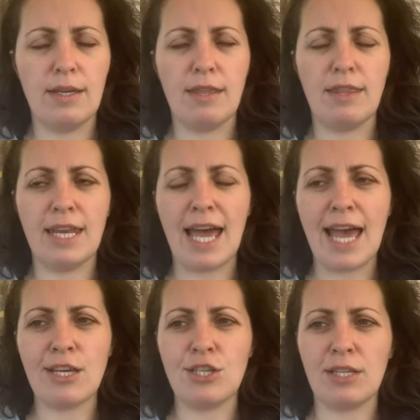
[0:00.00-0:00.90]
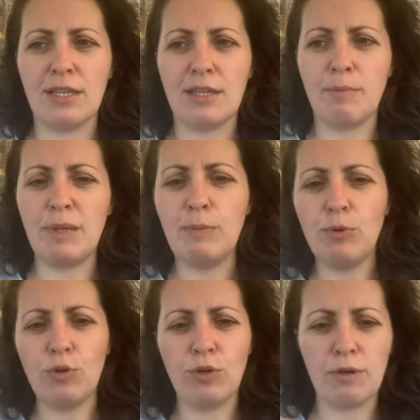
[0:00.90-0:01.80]
then actually the people
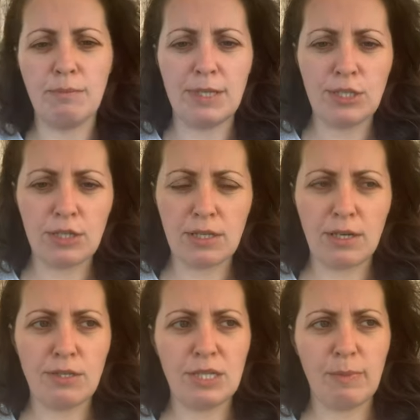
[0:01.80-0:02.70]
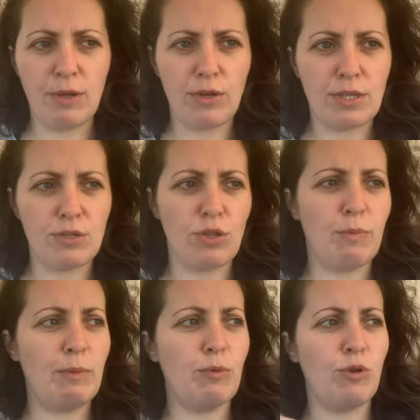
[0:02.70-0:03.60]
who are immediately around about us, so the
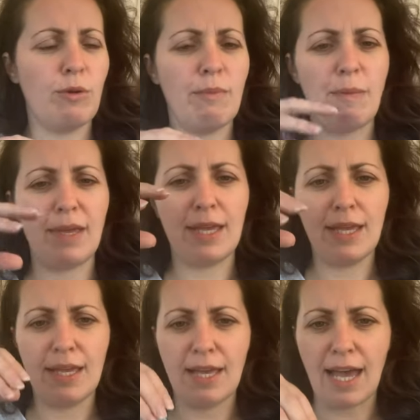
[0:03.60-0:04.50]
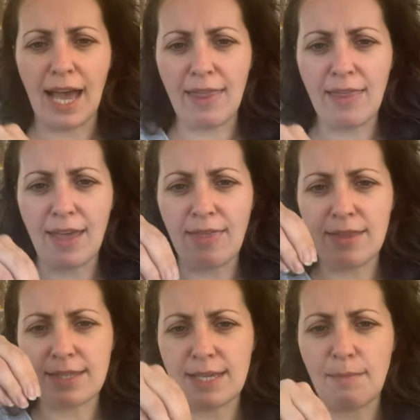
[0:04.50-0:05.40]
people who are maybe and in
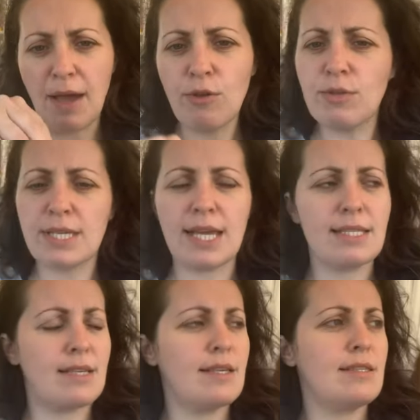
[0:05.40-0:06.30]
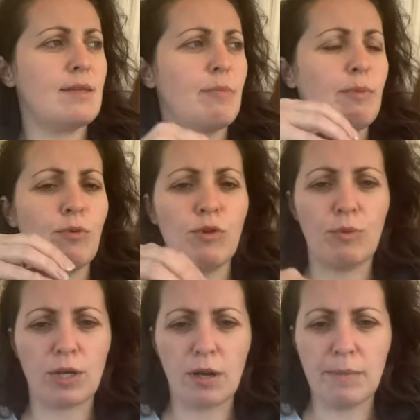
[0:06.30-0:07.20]
the same house as us, the people that
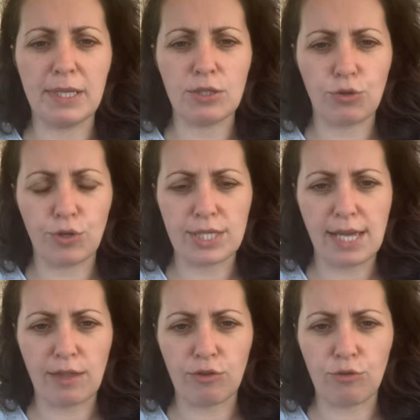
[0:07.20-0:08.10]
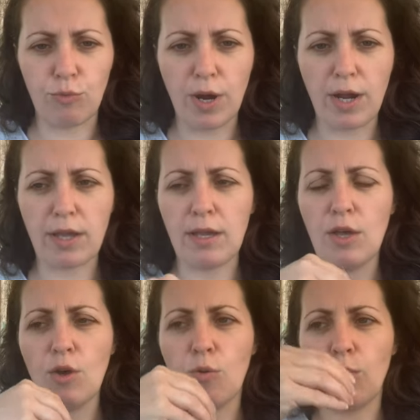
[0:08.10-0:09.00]
we're coming into contact through work,
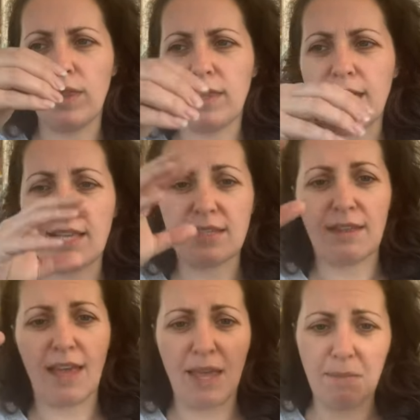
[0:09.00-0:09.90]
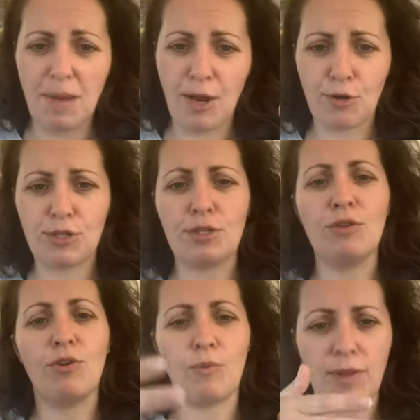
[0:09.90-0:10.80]
whether that's in
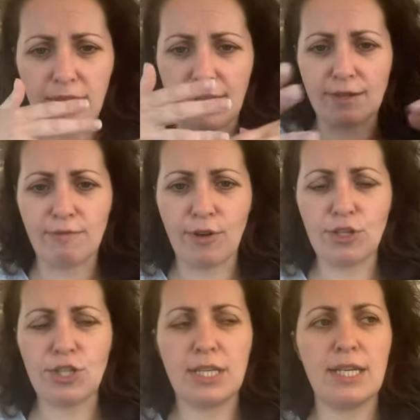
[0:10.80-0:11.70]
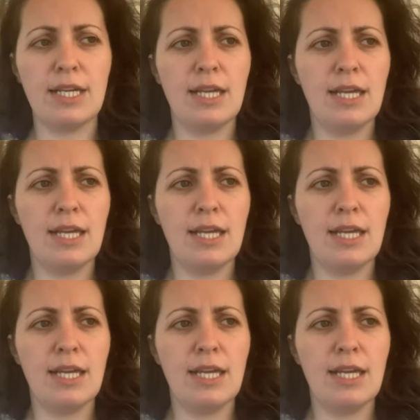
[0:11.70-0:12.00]
person or whether that's virtually,